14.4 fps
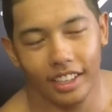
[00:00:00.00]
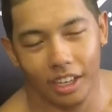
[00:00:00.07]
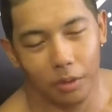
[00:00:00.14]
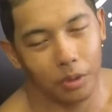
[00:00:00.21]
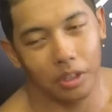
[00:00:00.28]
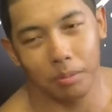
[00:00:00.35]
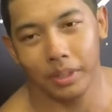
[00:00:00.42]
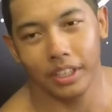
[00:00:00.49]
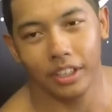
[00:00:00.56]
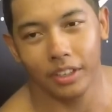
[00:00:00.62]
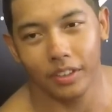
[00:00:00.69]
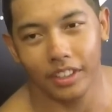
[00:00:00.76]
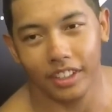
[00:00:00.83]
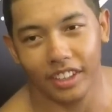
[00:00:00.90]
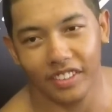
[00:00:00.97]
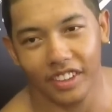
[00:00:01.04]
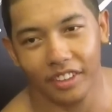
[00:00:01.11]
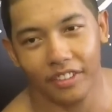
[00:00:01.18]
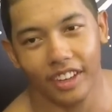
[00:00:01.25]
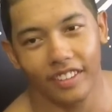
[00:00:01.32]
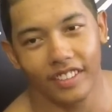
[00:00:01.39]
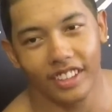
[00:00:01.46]
And I wouldn't be here without
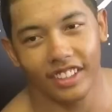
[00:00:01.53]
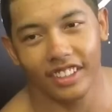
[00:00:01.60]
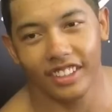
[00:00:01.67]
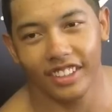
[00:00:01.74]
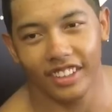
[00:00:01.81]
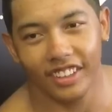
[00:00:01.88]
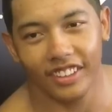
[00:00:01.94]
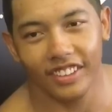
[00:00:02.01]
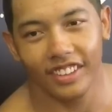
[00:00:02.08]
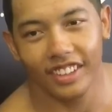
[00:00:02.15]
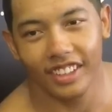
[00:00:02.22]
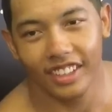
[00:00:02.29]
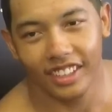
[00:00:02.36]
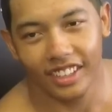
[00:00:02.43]
my family, you know.